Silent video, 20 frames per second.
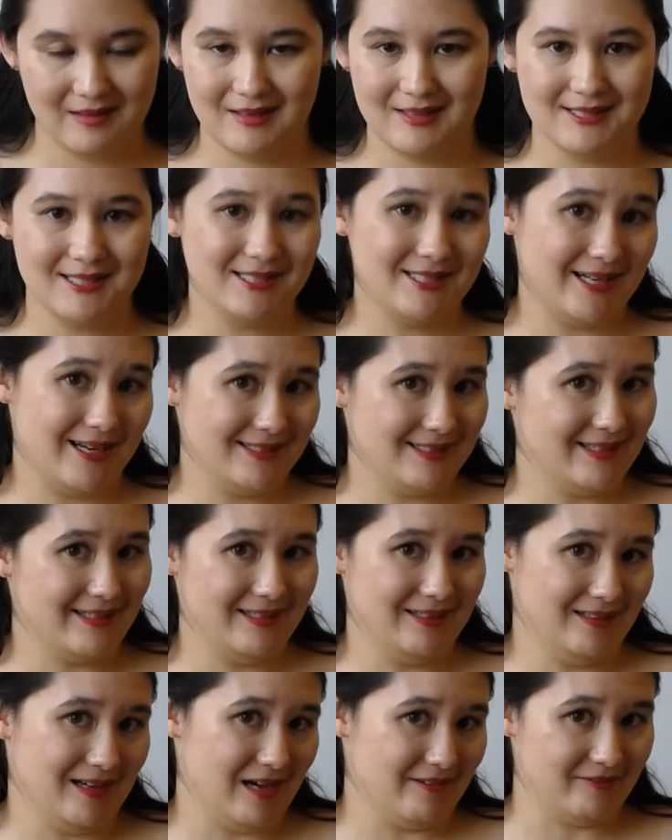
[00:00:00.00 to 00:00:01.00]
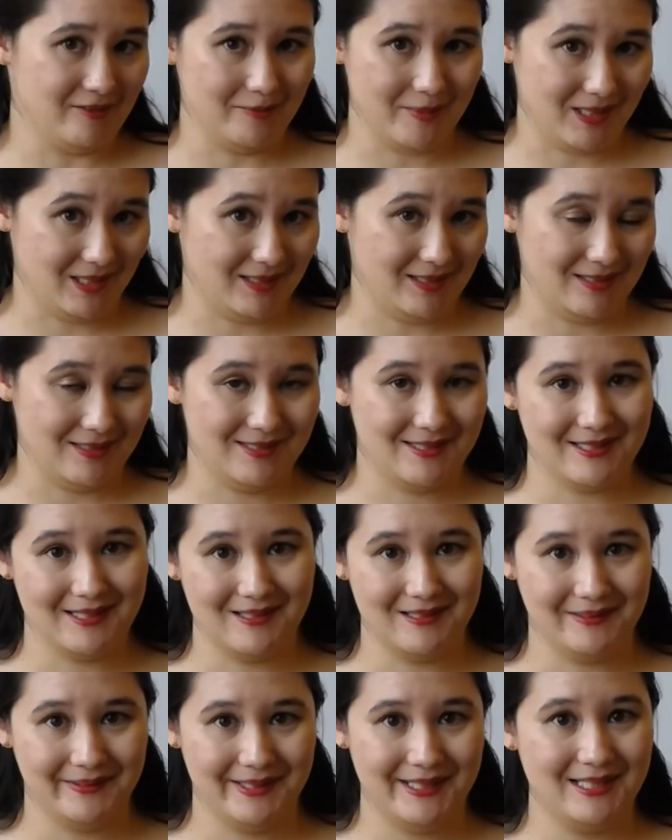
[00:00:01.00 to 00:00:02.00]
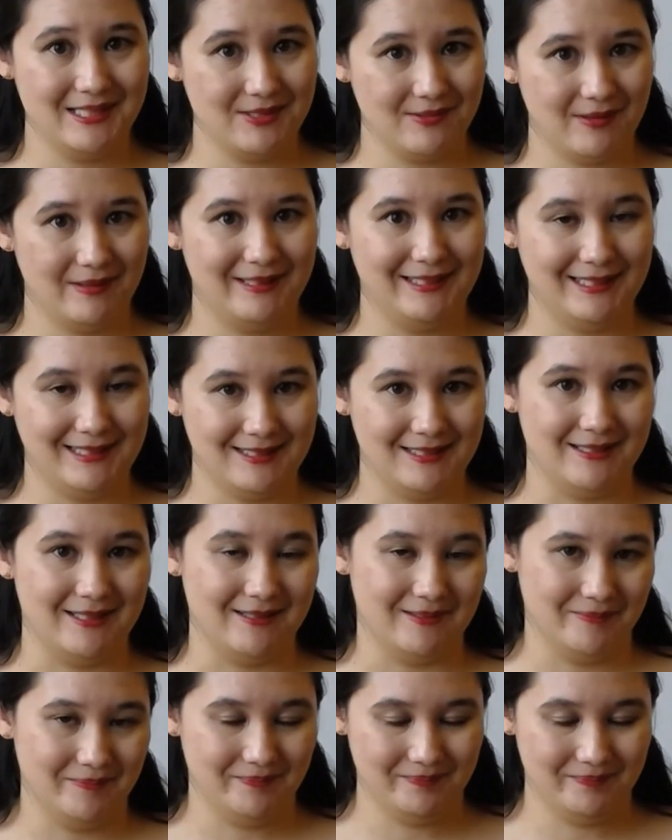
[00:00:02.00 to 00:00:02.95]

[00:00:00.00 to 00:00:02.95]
there's a chance that you're not familiar, so here's what we need to know.